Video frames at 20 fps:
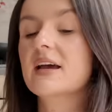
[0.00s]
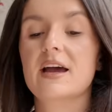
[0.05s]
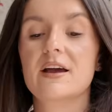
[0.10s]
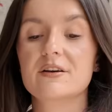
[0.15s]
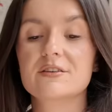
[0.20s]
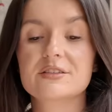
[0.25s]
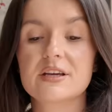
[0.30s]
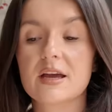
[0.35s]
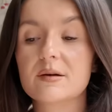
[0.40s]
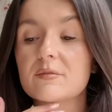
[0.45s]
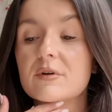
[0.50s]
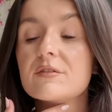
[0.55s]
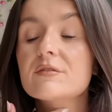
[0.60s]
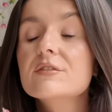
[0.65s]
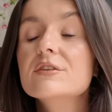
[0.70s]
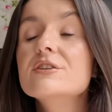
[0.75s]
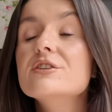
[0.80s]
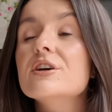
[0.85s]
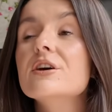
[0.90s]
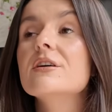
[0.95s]
chaos here. I'm not even
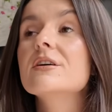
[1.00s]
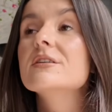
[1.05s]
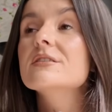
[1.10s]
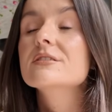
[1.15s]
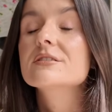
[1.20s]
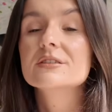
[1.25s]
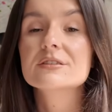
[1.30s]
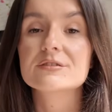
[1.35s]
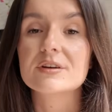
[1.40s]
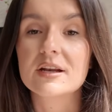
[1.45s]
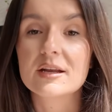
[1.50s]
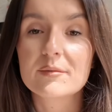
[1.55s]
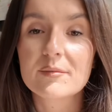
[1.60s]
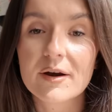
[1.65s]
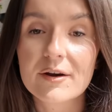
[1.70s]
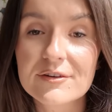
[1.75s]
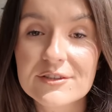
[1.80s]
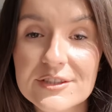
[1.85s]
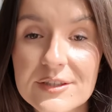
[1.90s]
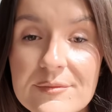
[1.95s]
going to show you this because it's really
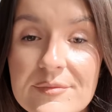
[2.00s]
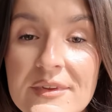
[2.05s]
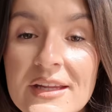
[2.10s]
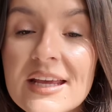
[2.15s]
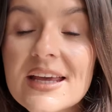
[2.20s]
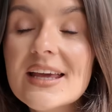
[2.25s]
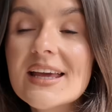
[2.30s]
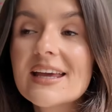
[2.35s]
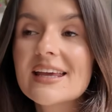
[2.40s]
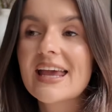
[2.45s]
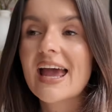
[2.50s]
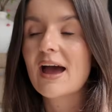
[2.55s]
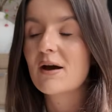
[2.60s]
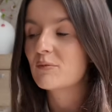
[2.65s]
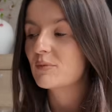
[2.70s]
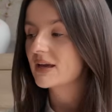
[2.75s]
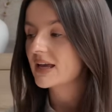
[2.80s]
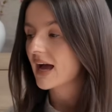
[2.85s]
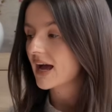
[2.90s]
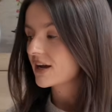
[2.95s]
embarrassing. Yeah,
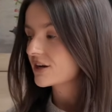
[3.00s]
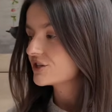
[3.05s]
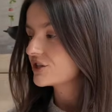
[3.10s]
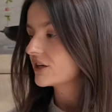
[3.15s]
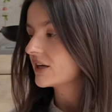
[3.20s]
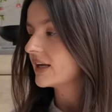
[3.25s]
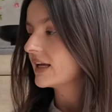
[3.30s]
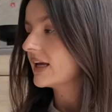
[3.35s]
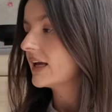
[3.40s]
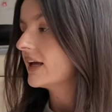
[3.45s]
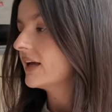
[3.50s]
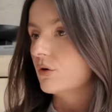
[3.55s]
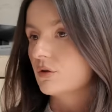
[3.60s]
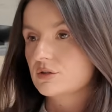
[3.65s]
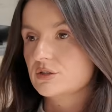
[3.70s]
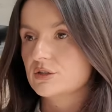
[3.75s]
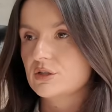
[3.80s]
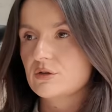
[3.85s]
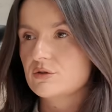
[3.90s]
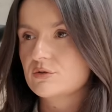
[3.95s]
we actually
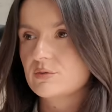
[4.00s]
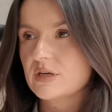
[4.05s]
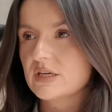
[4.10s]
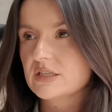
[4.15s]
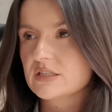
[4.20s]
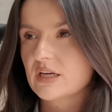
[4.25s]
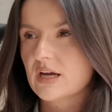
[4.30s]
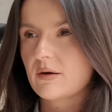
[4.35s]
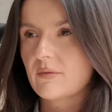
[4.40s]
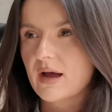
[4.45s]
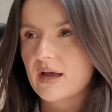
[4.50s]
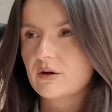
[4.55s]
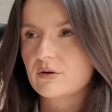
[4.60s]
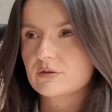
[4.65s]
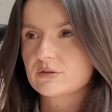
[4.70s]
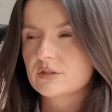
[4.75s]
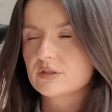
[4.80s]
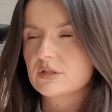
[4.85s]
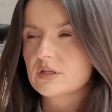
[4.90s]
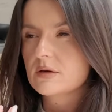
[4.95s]
ordered those weeks ago. I
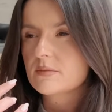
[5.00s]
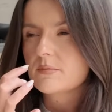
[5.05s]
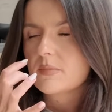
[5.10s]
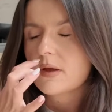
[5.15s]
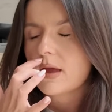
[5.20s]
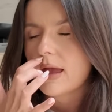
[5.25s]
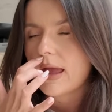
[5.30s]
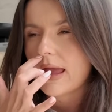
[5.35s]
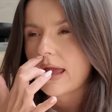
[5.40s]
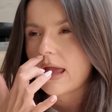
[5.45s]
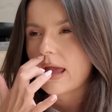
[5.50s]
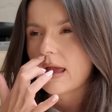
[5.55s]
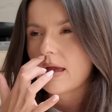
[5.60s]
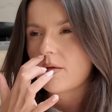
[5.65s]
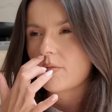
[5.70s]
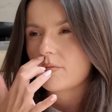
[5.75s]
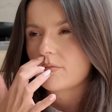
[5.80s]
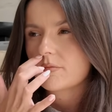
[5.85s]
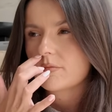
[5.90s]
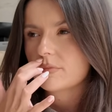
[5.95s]
ordered them.
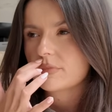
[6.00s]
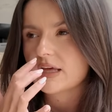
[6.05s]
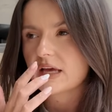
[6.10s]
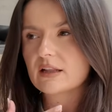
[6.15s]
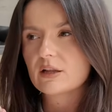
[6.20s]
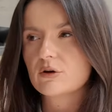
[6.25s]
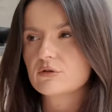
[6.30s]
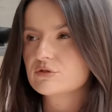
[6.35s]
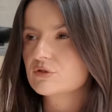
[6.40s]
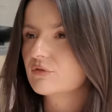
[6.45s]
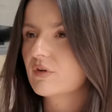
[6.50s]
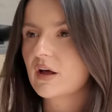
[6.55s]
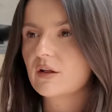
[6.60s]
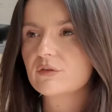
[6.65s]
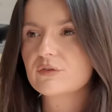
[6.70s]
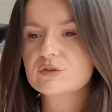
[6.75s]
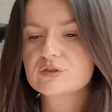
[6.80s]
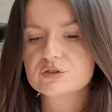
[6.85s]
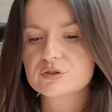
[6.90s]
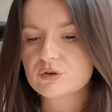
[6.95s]
They had loads of
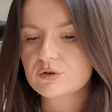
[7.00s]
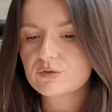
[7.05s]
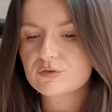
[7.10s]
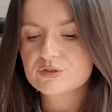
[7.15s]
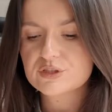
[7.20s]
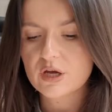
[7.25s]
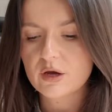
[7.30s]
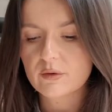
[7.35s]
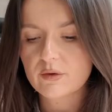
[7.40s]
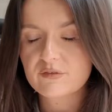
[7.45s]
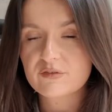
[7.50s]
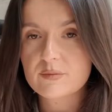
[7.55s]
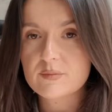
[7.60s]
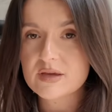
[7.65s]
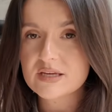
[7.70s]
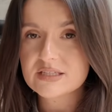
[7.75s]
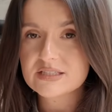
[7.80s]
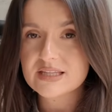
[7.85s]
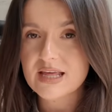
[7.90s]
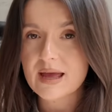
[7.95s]
Ralph stuff. So if you
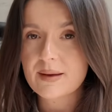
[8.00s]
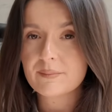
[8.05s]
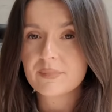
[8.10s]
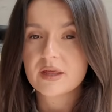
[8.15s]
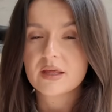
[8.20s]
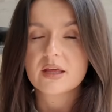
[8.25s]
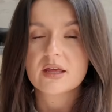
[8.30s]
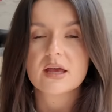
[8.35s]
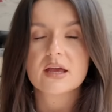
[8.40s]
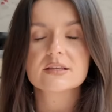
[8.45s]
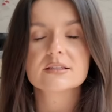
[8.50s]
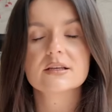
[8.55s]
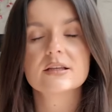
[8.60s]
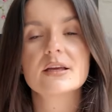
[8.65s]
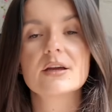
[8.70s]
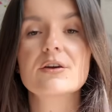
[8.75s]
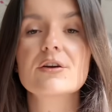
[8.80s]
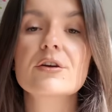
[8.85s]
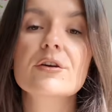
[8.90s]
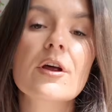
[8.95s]
missed them, it's
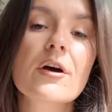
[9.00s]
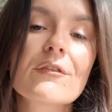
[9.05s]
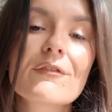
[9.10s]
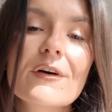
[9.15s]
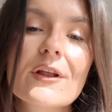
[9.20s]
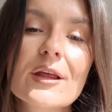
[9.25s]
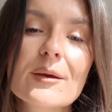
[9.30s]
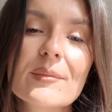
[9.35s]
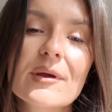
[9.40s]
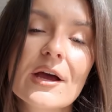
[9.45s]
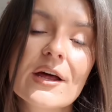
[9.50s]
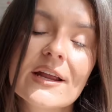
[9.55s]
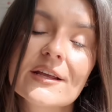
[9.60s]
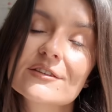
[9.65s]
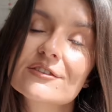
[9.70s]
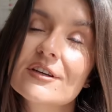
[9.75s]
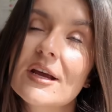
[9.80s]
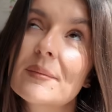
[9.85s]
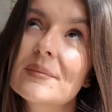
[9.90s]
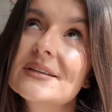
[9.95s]
clear you're not following me on
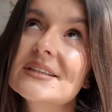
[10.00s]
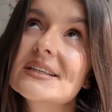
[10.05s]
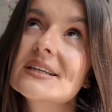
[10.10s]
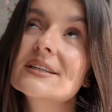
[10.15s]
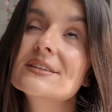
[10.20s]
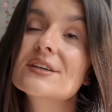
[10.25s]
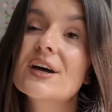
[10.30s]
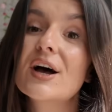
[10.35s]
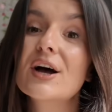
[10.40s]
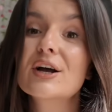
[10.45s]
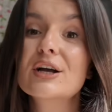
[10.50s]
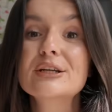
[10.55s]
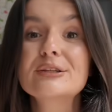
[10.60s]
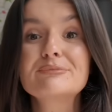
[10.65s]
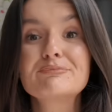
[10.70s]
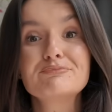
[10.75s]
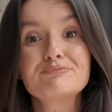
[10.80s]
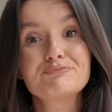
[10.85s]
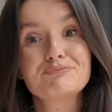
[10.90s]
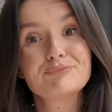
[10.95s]
Instagram and TikTok.
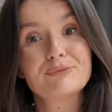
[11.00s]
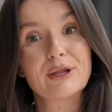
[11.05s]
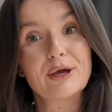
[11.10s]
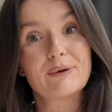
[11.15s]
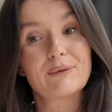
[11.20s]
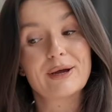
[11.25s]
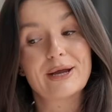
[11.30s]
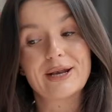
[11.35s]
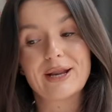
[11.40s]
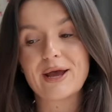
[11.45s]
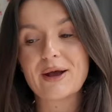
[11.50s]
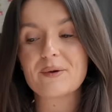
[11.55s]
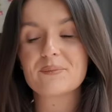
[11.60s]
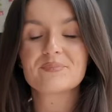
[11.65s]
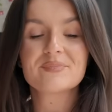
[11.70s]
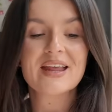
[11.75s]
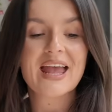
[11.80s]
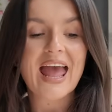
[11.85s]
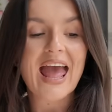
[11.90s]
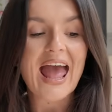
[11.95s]
No, I know.
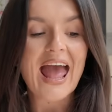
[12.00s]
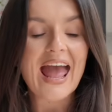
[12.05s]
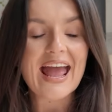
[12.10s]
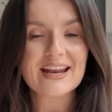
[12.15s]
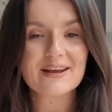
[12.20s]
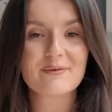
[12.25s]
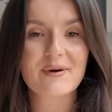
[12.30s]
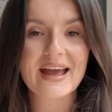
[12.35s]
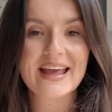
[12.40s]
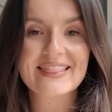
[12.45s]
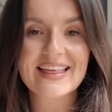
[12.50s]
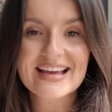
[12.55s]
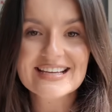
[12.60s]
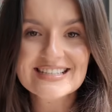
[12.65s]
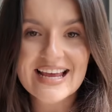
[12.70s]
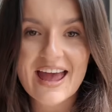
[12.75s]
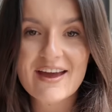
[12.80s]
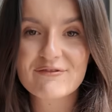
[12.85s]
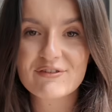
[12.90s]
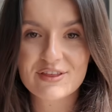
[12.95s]
Anyway, that
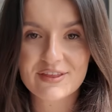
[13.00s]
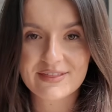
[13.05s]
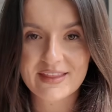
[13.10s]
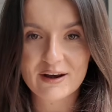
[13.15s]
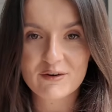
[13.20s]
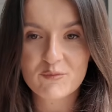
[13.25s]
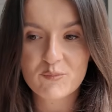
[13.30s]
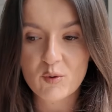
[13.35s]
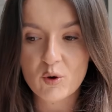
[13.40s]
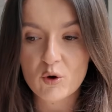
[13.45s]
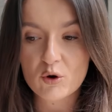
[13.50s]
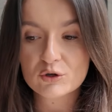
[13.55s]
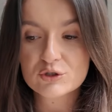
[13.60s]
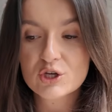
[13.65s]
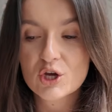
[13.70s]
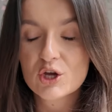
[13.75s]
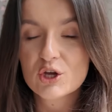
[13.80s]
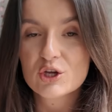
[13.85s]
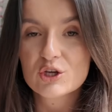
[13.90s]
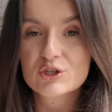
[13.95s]
is everything that I've bought.
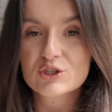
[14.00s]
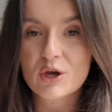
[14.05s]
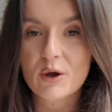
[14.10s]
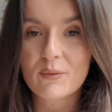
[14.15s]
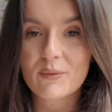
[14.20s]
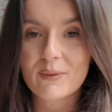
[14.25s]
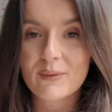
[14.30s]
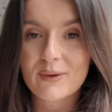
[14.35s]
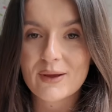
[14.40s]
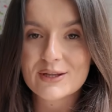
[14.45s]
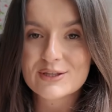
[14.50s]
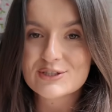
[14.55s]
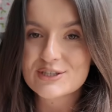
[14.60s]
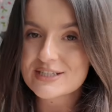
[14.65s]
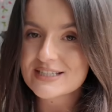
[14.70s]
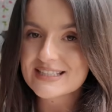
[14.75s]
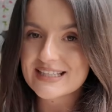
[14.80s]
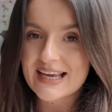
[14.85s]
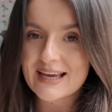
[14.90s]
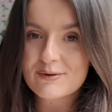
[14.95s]
So do
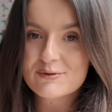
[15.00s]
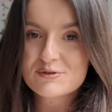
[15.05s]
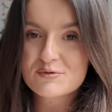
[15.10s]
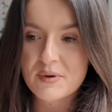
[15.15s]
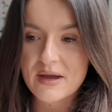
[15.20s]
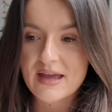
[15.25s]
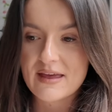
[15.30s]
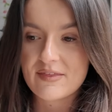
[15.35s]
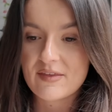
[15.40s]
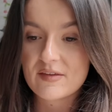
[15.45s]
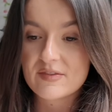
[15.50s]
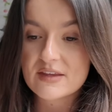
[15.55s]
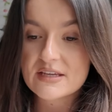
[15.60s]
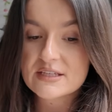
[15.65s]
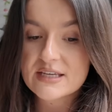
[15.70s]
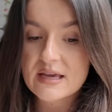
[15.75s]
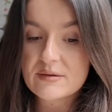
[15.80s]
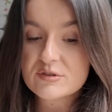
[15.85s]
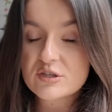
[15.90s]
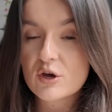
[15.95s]
you think it was worth it?
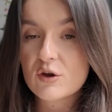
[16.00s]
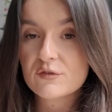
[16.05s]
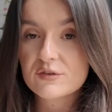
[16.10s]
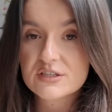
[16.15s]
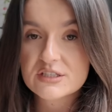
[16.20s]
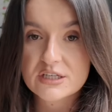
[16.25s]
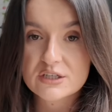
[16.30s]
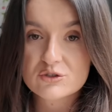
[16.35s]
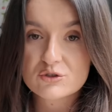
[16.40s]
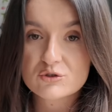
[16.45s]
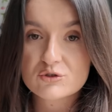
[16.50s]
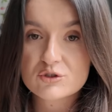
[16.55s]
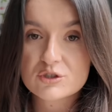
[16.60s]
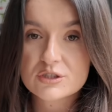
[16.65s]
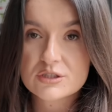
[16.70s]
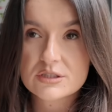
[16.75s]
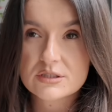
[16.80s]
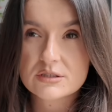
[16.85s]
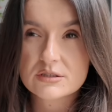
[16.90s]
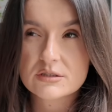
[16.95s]
This came to over I
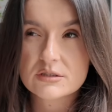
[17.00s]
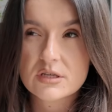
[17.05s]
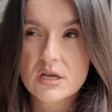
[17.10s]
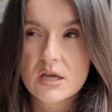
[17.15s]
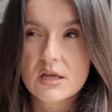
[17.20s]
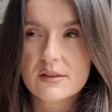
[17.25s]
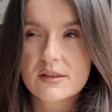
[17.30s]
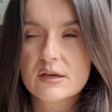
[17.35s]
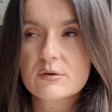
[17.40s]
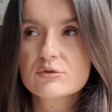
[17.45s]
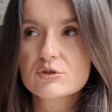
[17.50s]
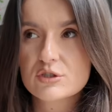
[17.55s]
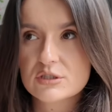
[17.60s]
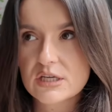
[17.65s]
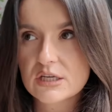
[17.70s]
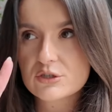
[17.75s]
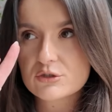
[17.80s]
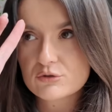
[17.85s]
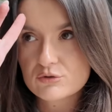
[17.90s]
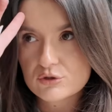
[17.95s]
think it was
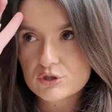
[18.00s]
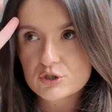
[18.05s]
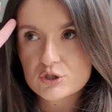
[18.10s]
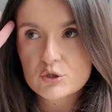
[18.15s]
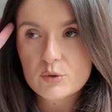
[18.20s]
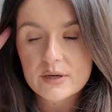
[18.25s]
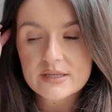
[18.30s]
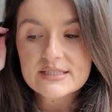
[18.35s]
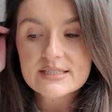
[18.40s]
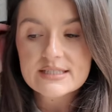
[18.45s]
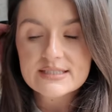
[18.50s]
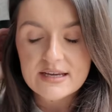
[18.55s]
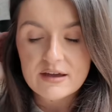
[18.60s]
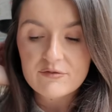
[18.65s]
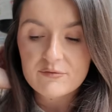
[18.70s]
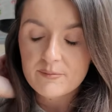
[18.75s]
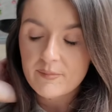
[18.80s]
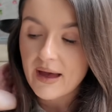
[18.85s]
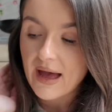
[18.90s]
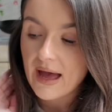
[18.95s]

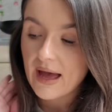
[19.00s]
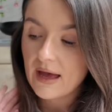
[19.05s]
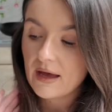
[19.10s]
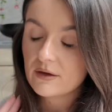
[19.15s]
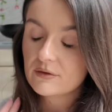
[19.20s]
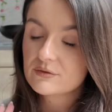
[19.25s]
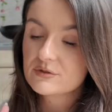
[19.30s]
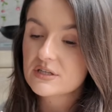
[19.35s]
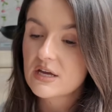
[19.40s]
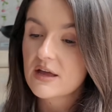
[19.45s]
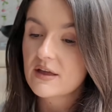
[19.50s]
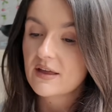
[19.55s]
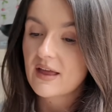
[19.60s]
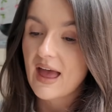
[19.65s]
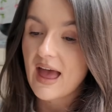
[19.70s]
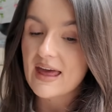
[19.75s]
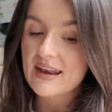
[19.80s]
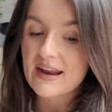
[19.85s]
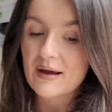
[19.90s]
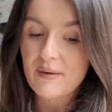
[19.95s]
£627.
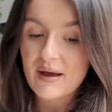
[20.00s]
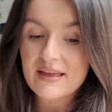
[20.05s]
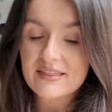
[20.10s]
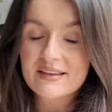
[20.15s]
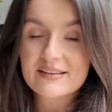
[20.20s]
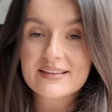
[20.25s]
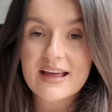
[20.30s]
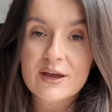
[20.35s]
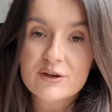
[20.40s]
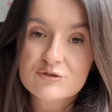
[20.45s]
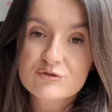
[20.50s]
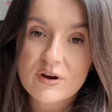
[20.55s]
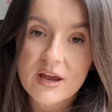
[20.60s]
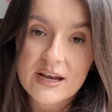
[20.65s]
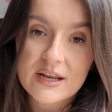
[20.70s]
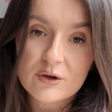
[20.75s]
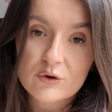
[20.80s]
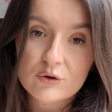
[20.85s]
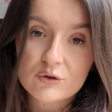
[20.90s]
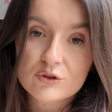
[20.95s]
Now, I think that is
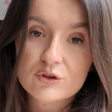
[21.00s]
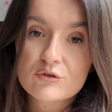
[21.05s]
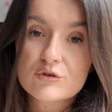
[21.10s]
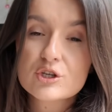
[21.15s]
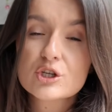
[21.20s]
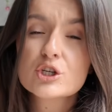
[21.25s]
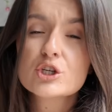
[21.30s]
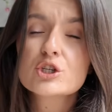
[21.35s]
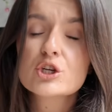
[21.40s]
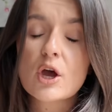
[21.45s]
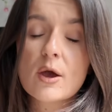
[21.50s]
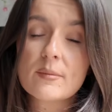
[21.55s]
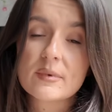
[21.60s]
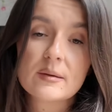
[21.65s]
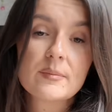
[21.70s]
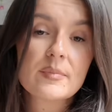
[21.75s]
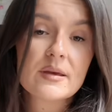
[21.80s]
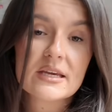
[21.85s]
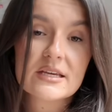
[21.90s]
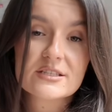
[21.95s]
really good. There is so
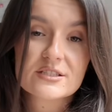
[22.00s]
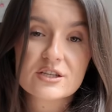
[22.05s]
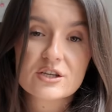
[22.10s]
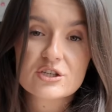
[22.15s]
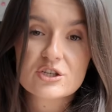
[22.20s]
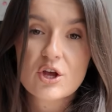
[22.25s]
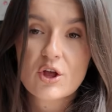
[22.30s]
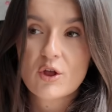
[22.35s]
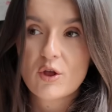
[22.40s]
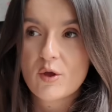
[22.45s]
many pieces,